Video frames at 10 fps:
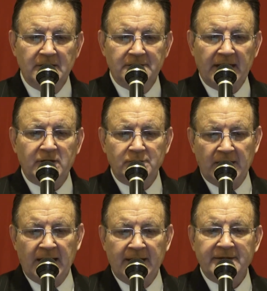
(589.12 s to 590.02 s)
Thank you,
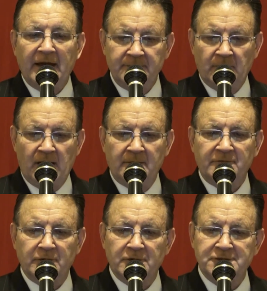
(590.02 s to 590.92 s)
Dad and Mom,
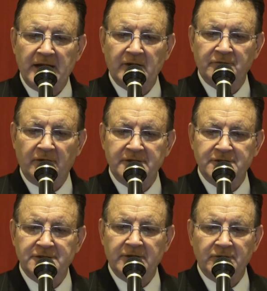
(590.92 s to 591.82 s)
for your
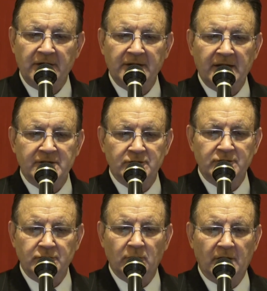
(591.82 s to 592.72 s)
sacrifices and your dedication
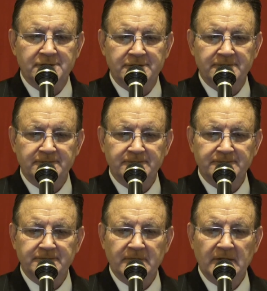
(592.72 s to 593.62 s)
to us.
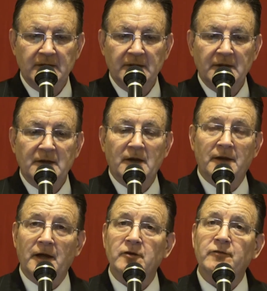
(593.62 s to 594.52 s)

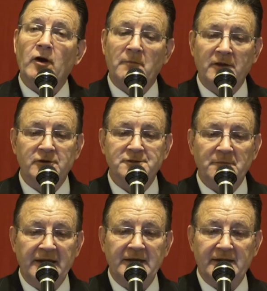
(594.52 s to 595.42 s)
Another of our mother's
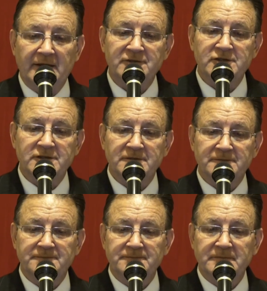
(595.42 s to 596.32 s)
many gifts
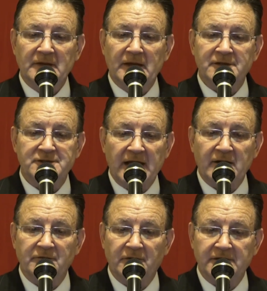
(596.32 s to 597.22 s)
and
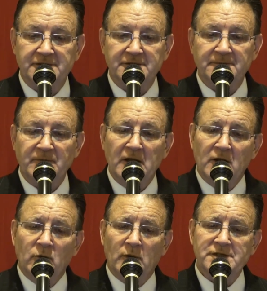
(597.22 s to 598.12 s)
sacrifices
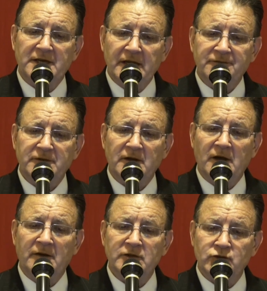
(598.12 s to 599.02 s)
was a
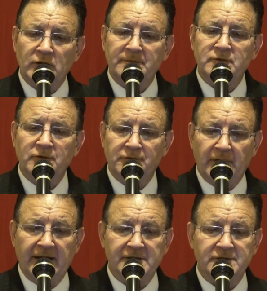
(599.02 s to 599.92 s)
gift of a trip to
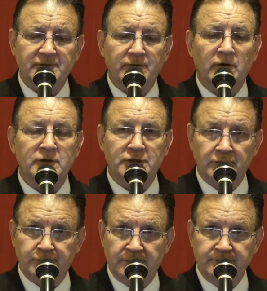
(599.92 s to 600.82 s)
France for her
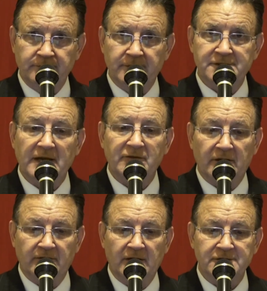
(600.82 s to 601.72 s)
children, the 7
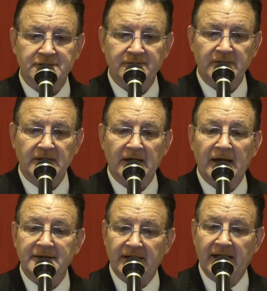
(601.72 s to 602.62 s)
of us,
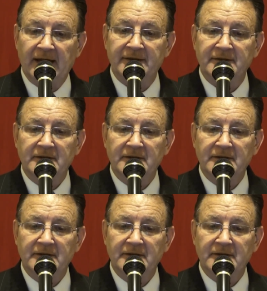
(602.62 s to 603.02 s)
and Dad,